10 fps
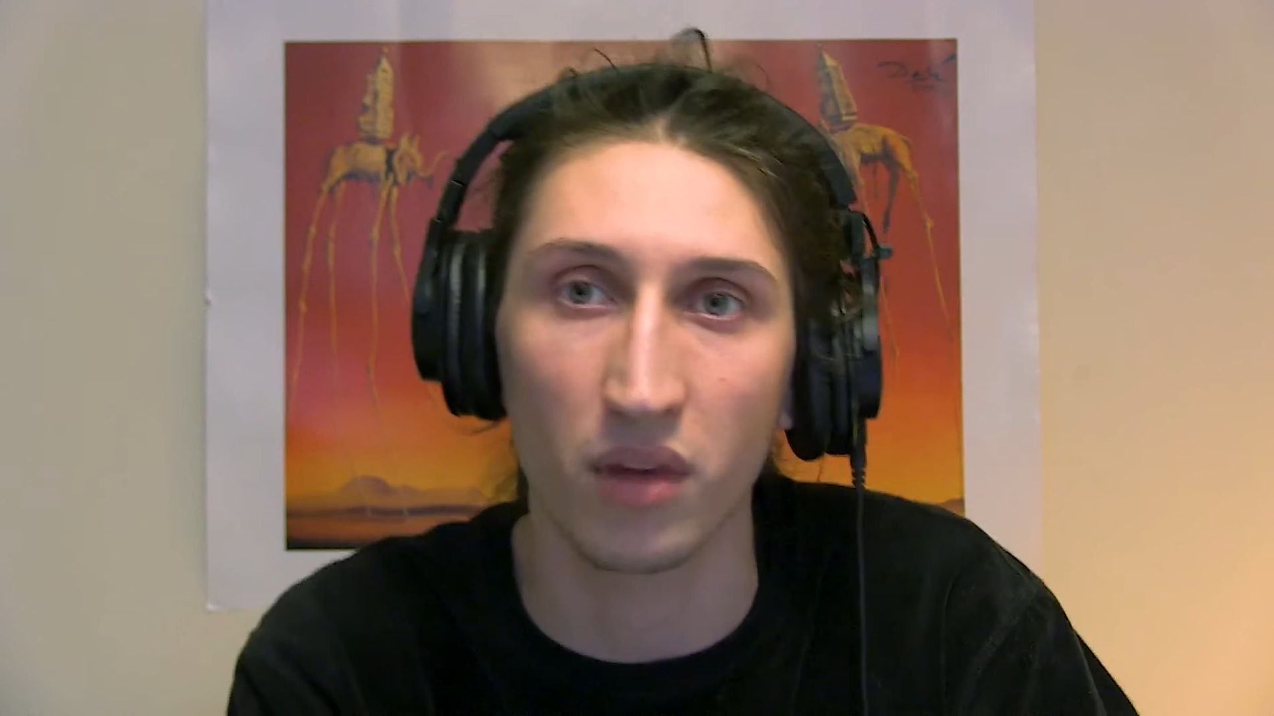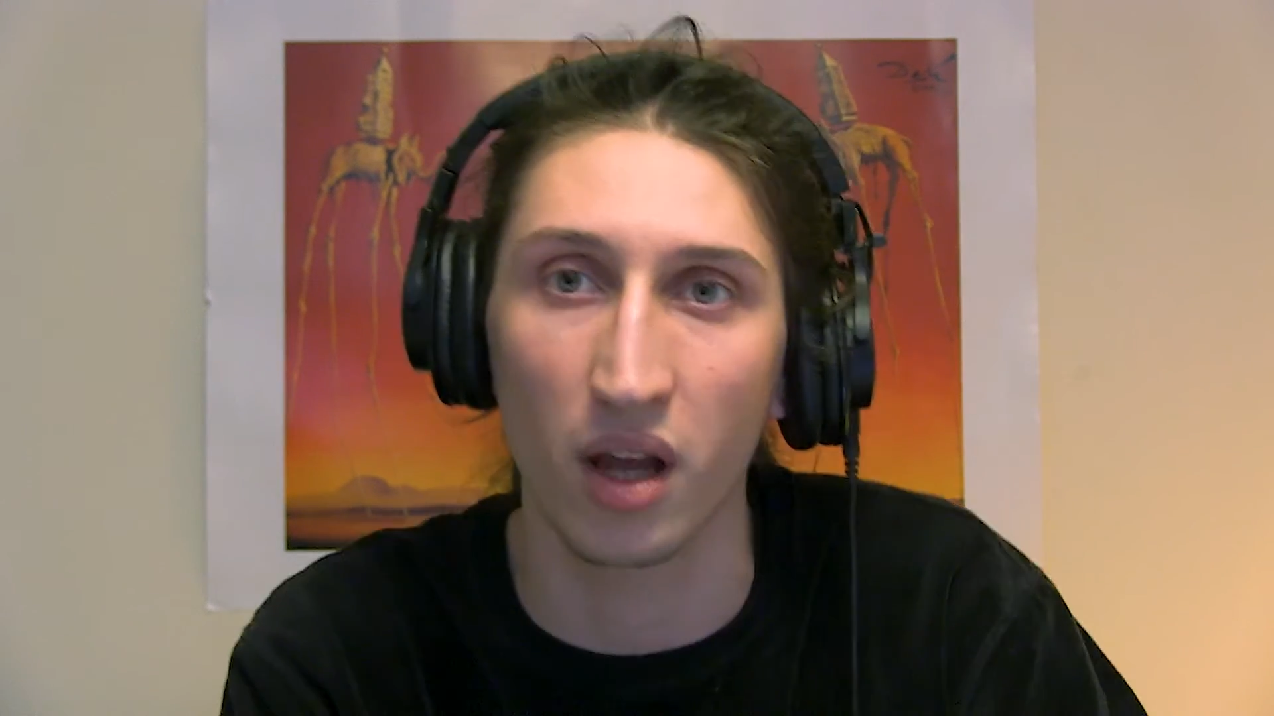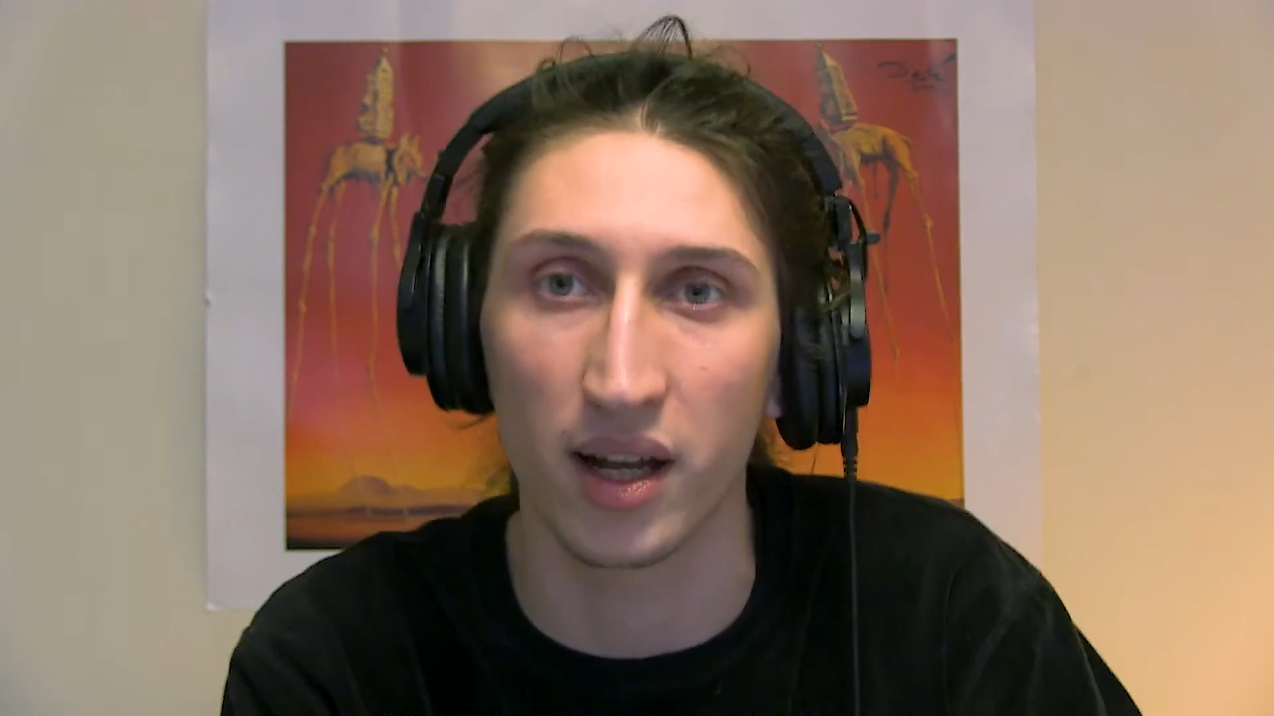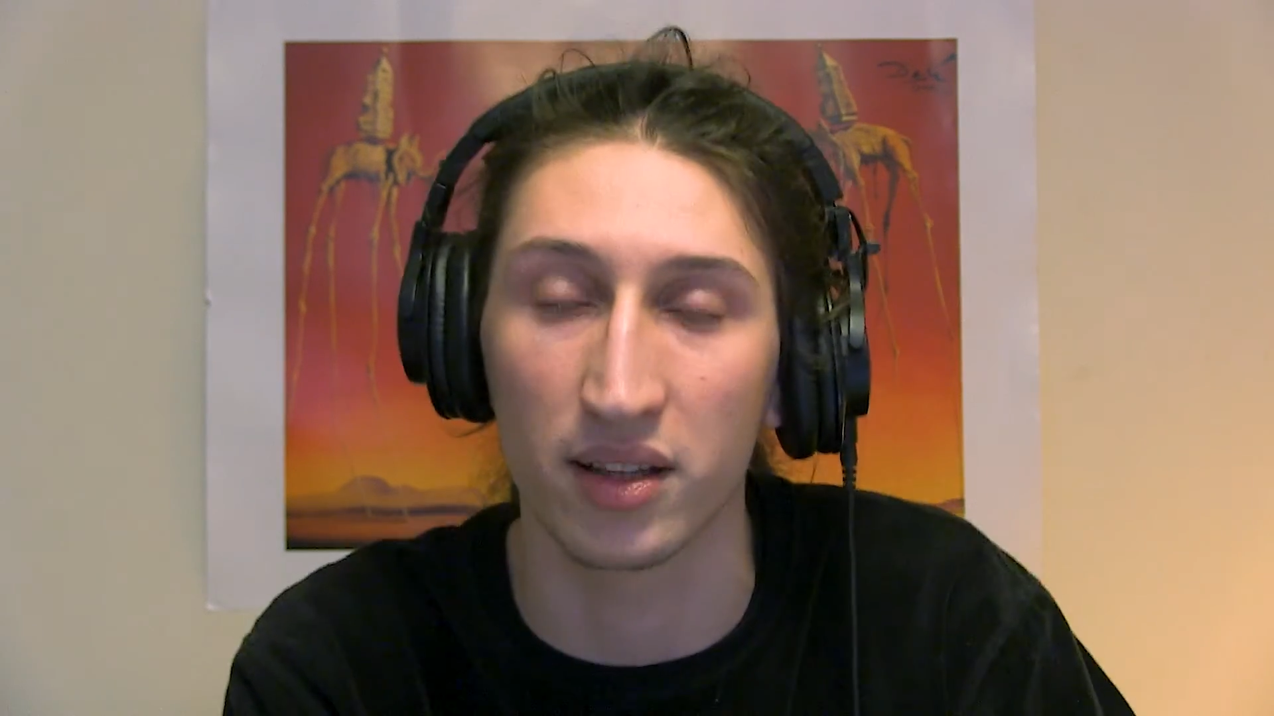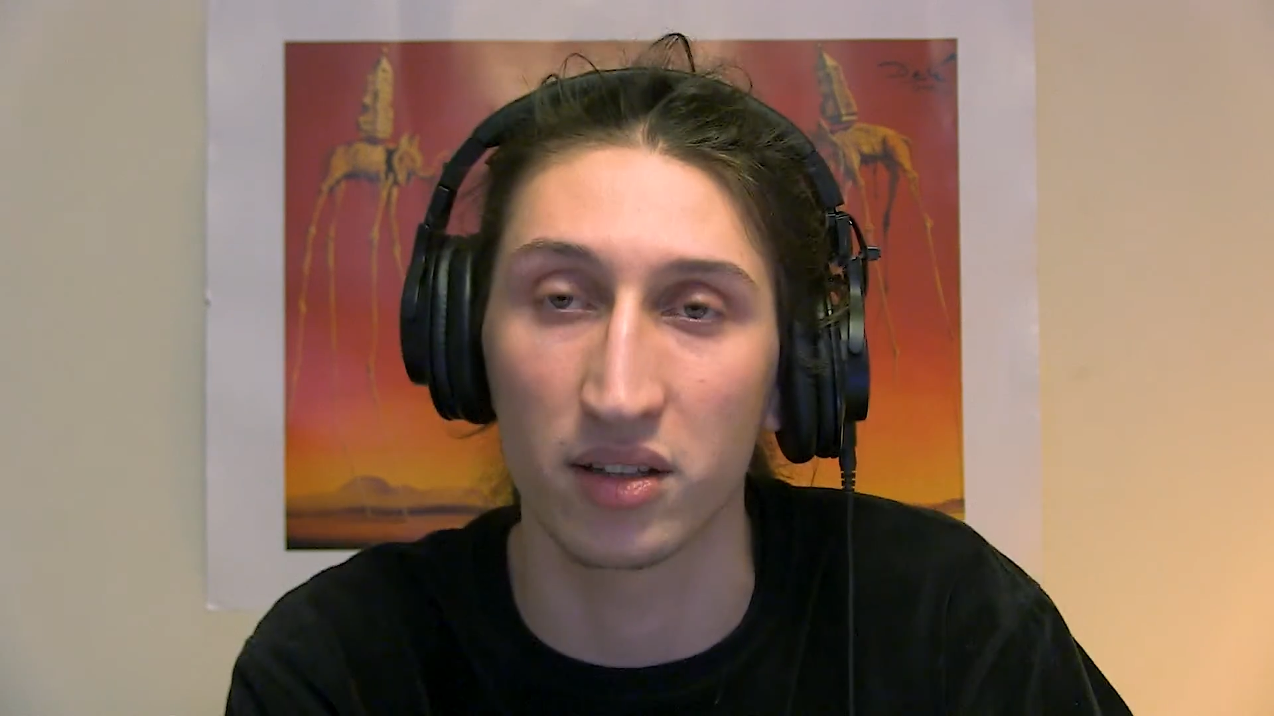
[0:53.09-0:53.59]

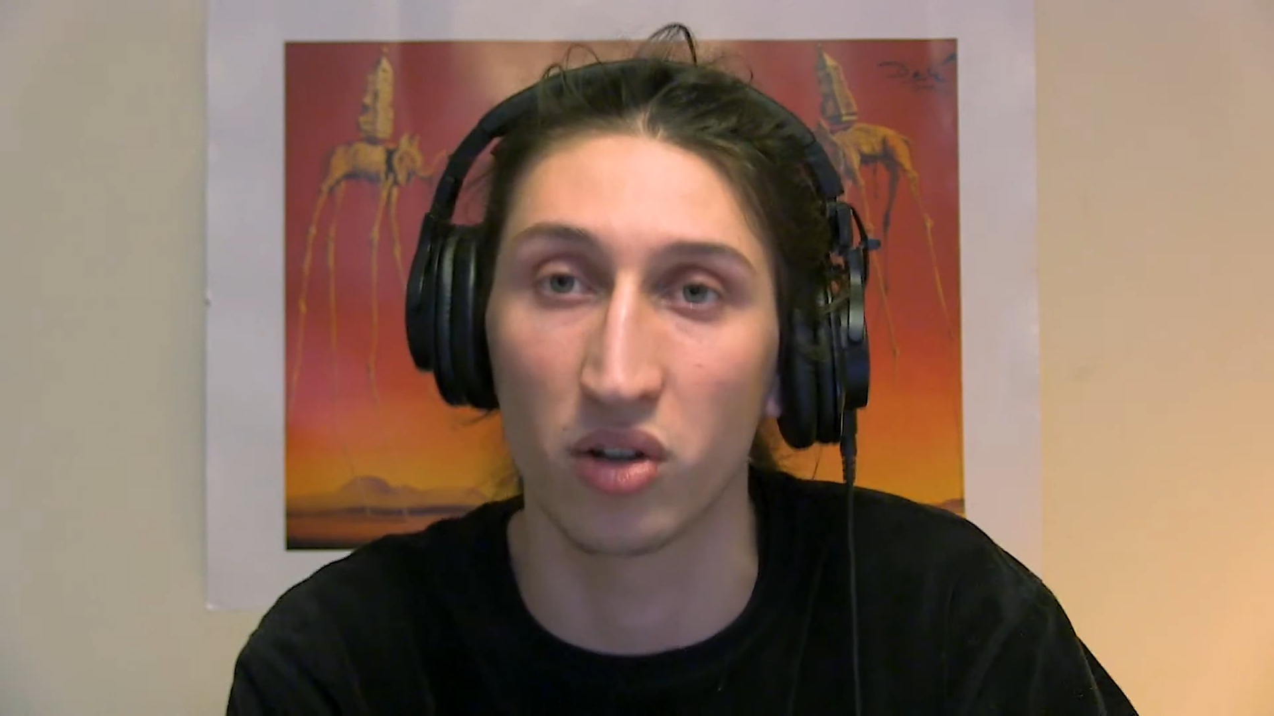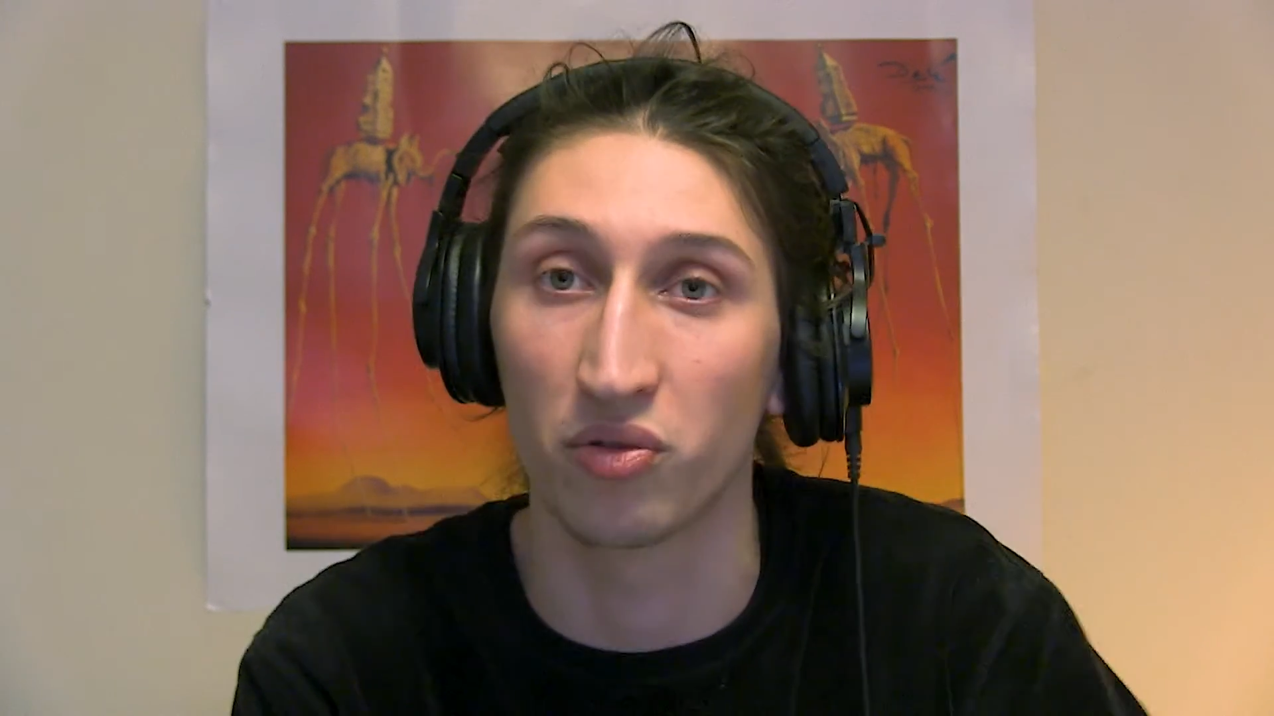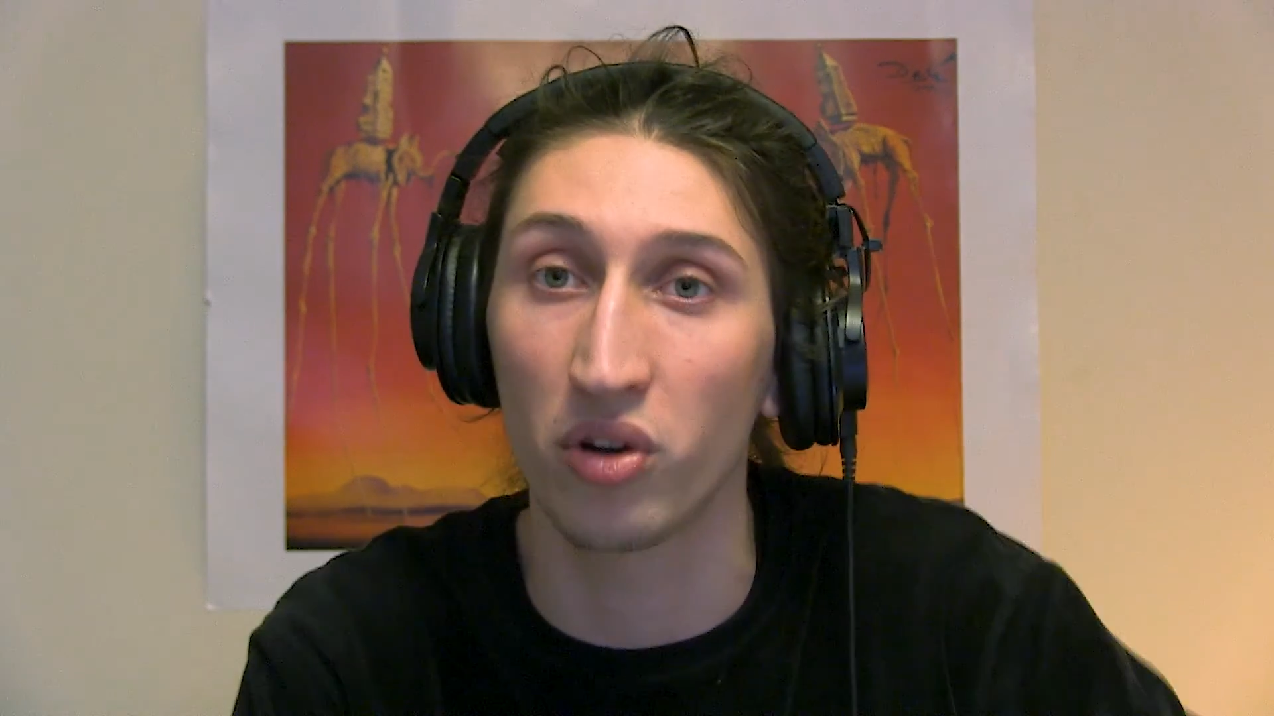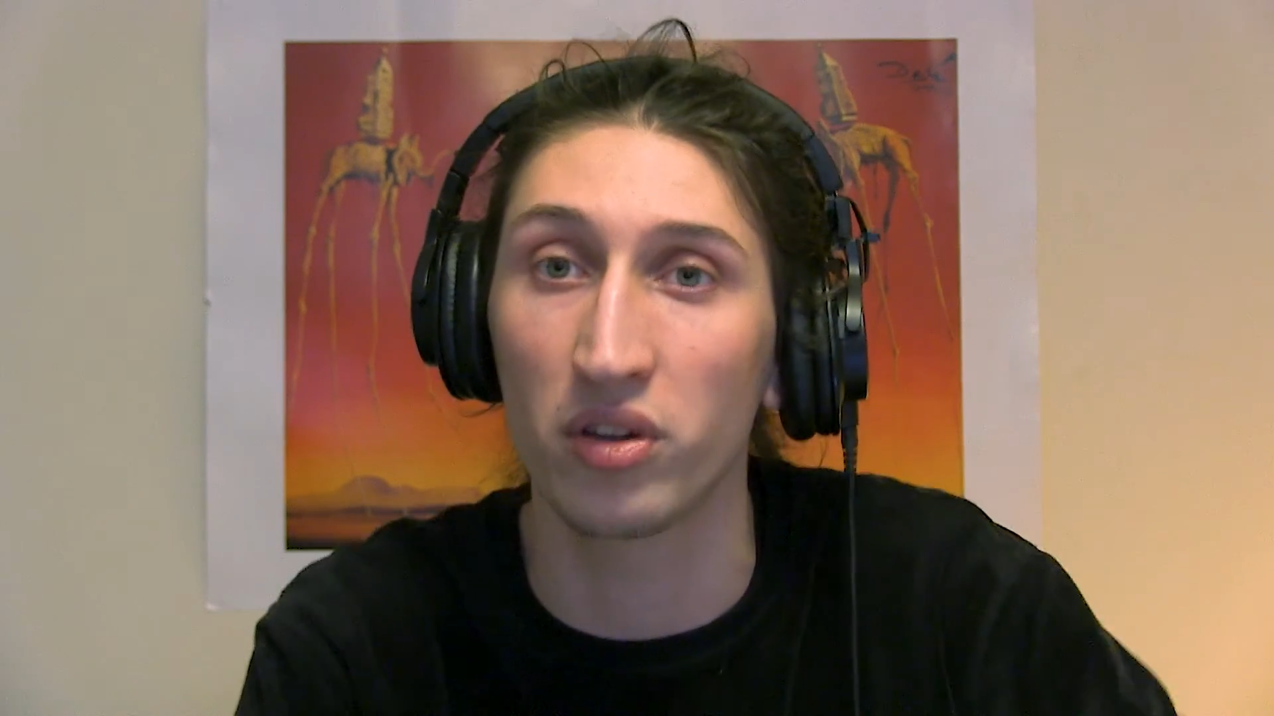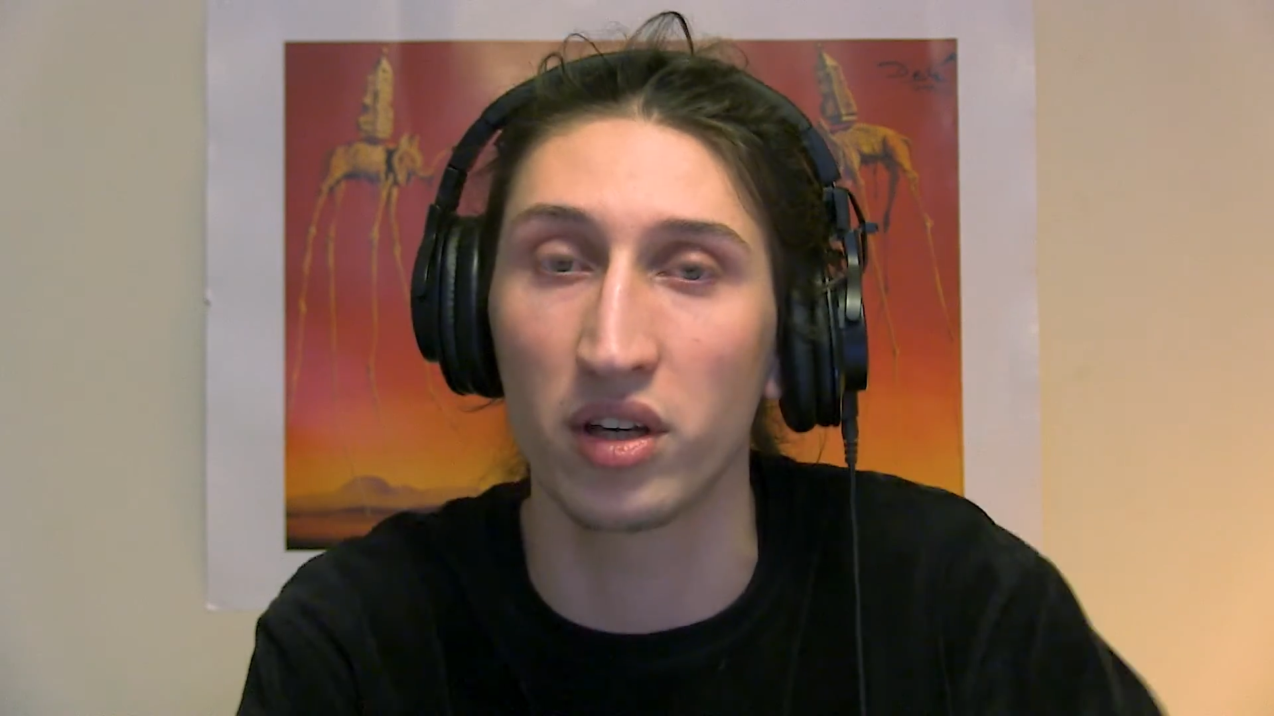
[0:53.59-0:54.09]
And
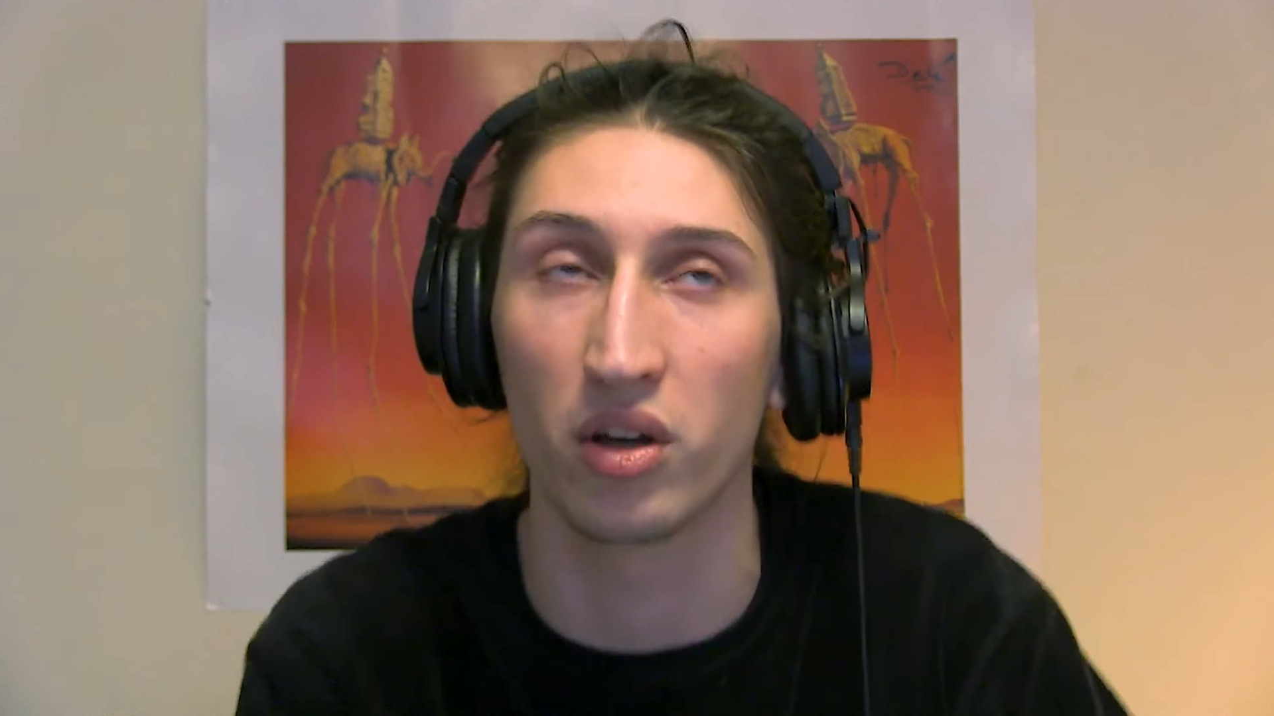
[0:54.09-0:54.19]
confronting